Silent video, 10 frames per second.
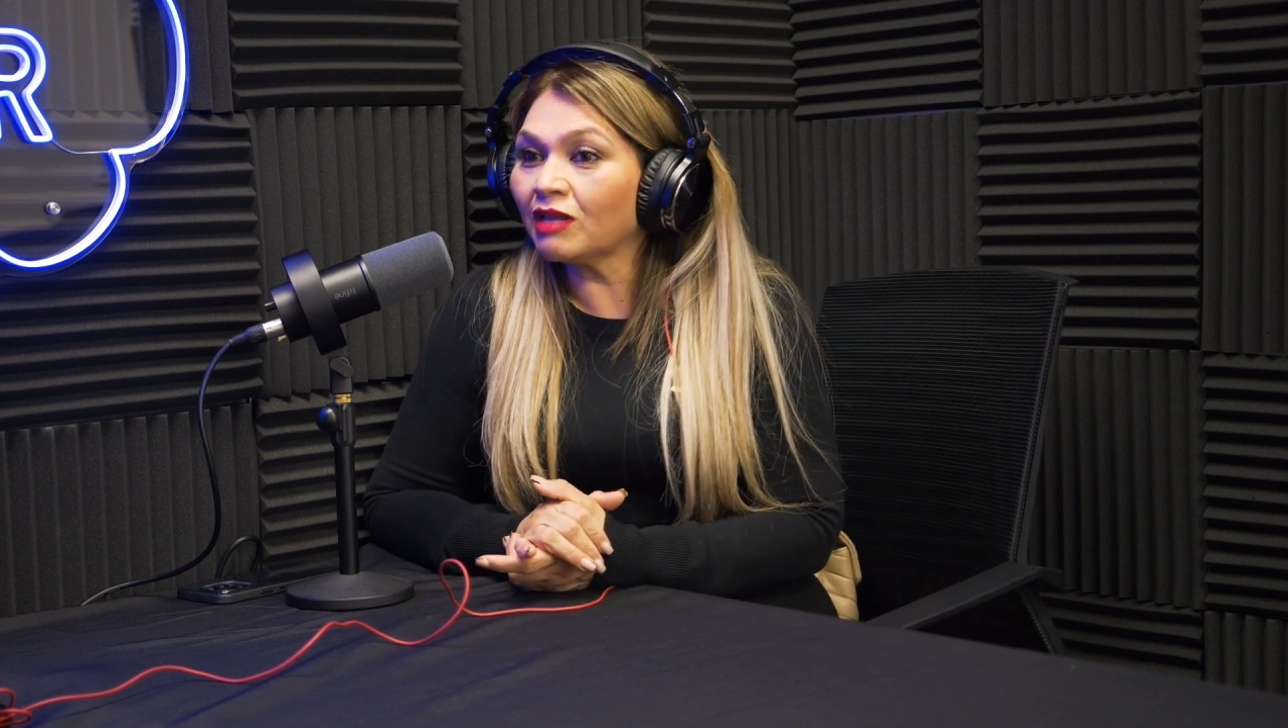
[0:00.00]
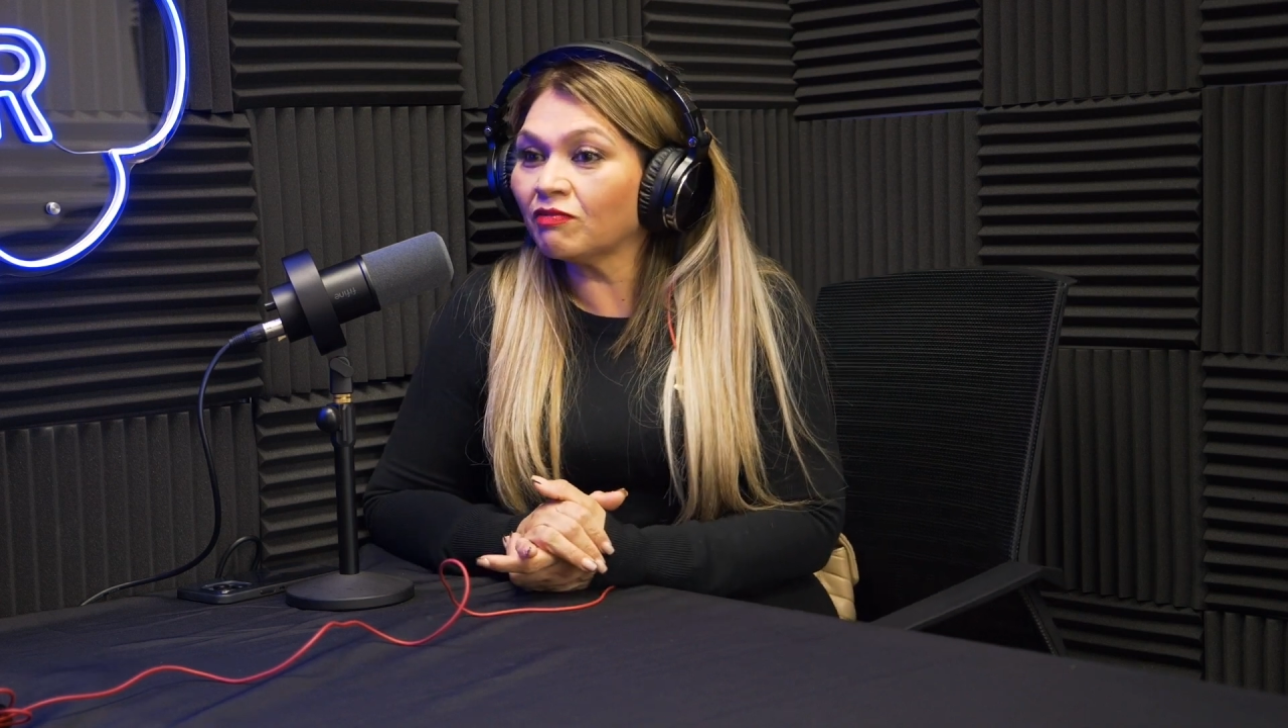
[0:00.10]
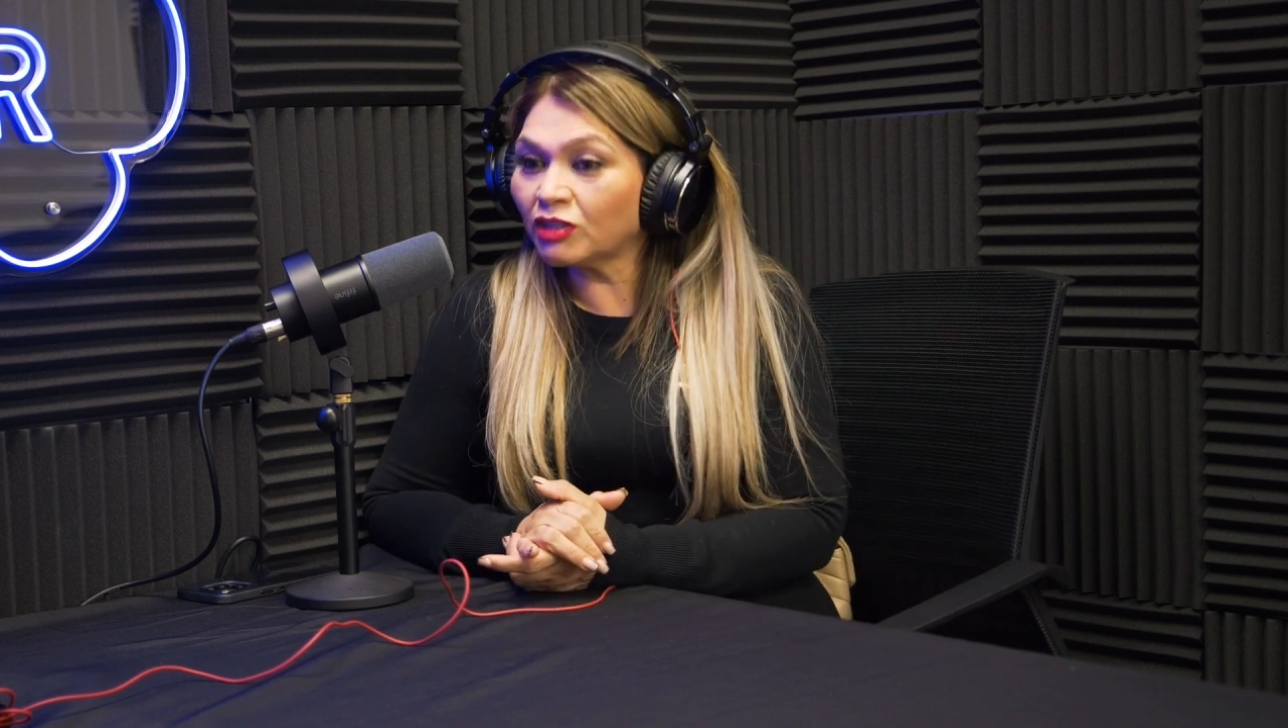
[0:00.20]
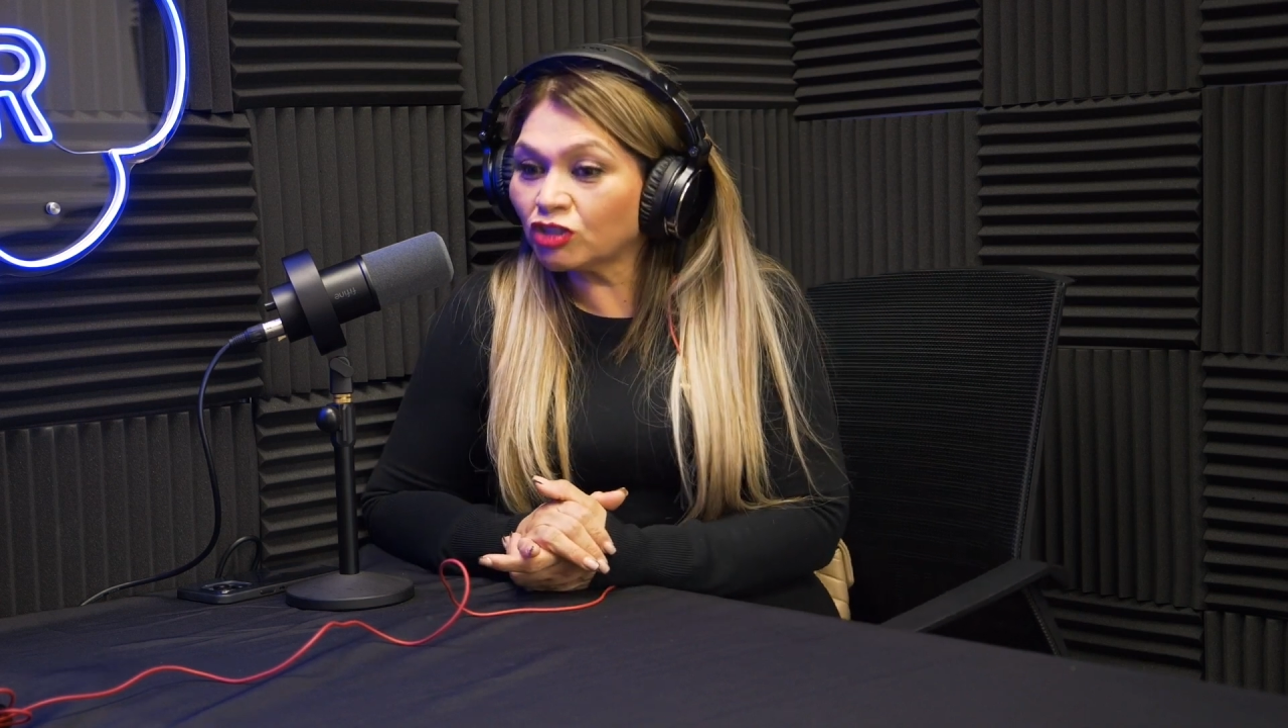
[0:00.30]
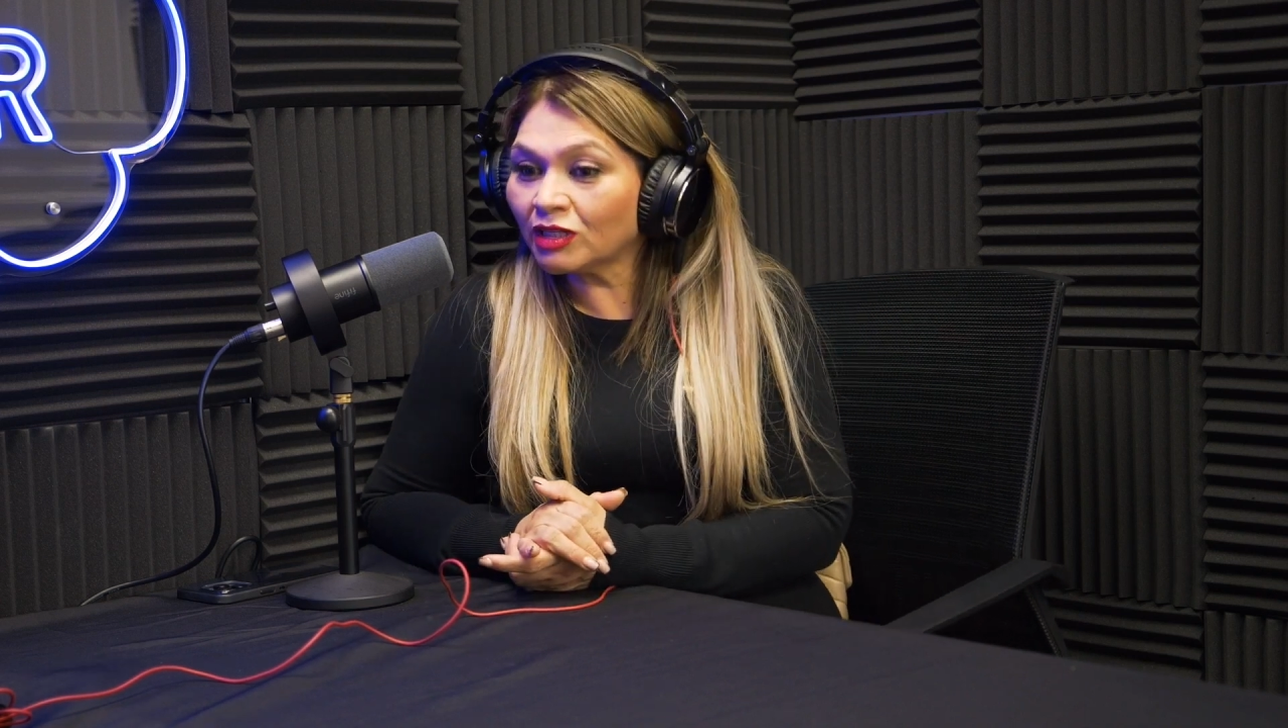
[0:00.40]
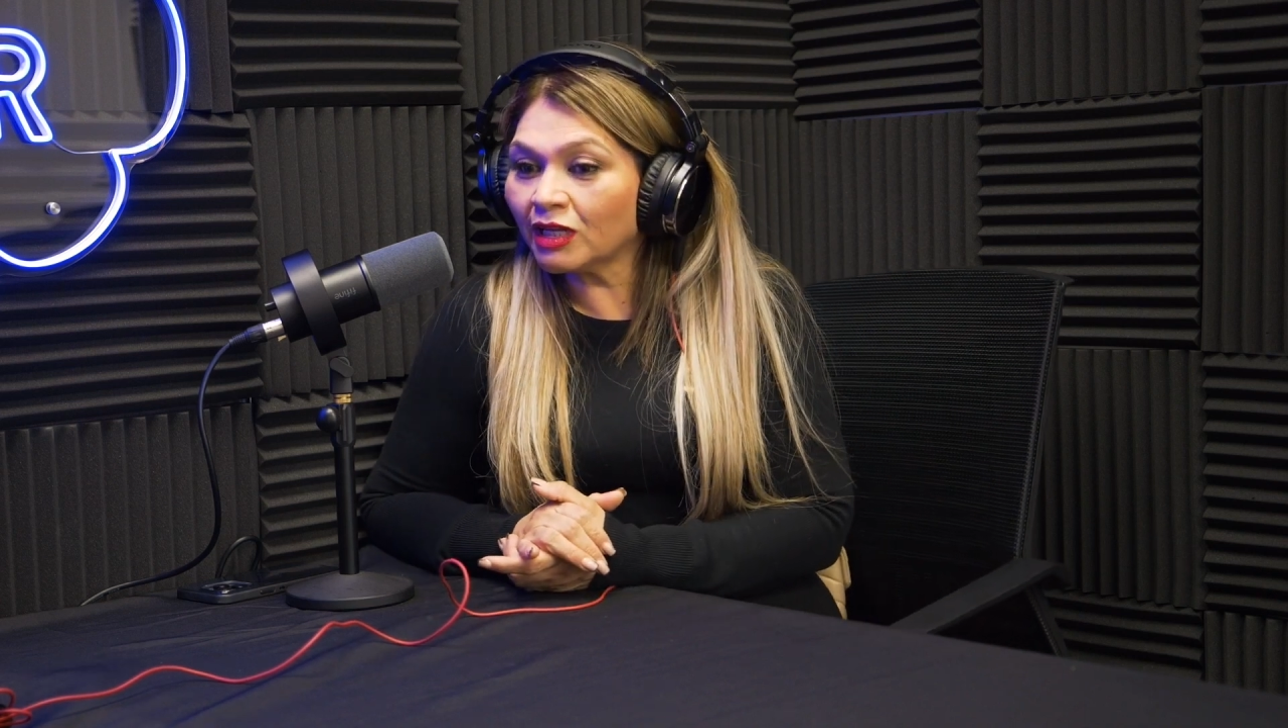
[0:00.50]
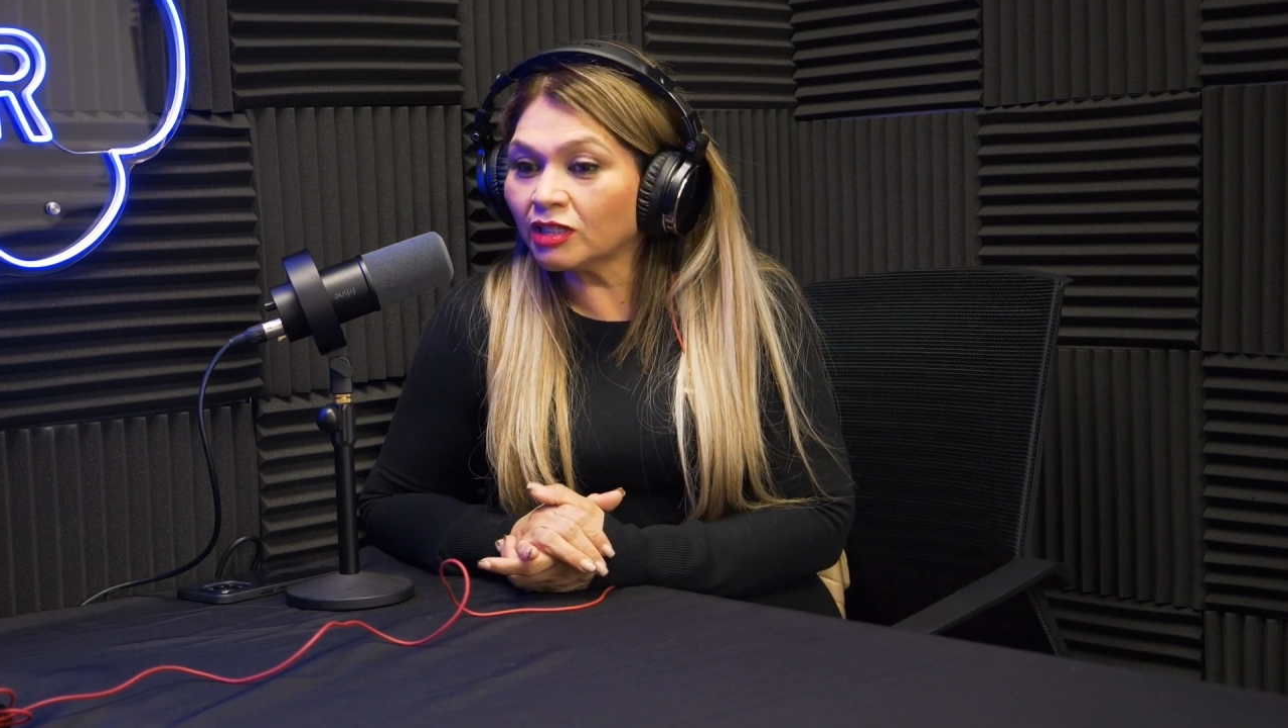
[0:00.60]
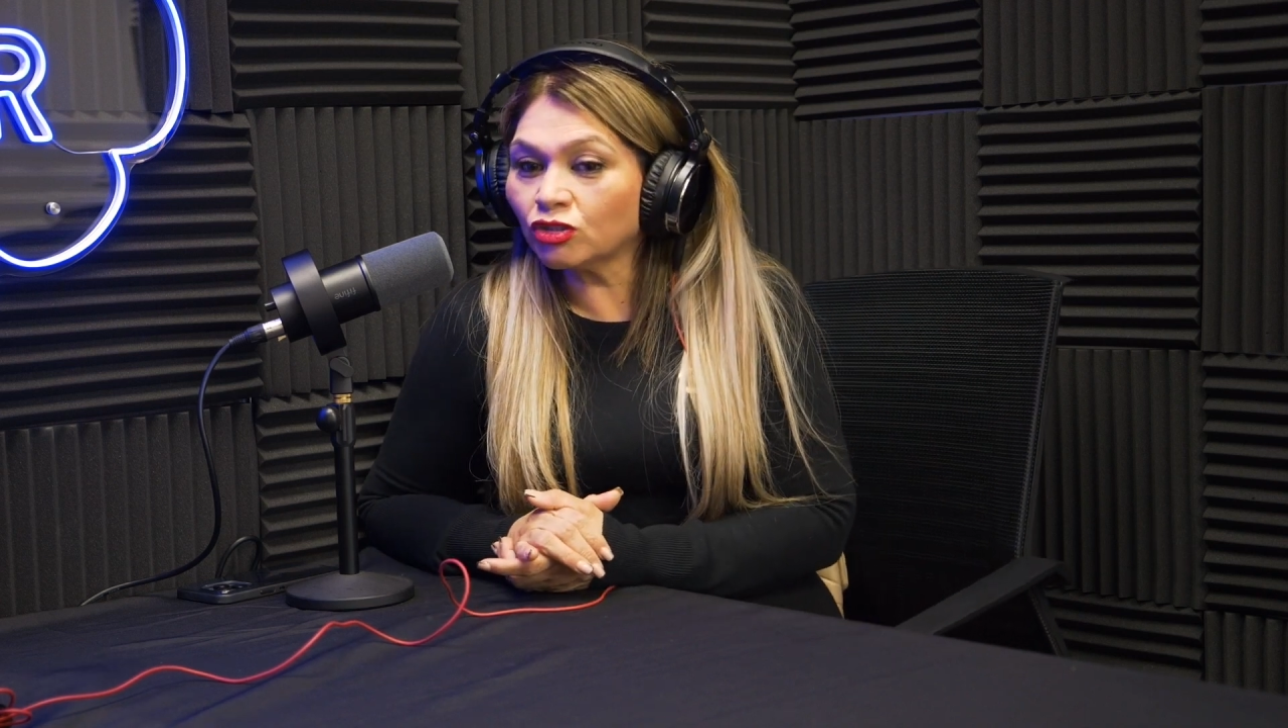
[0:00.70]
Eventually in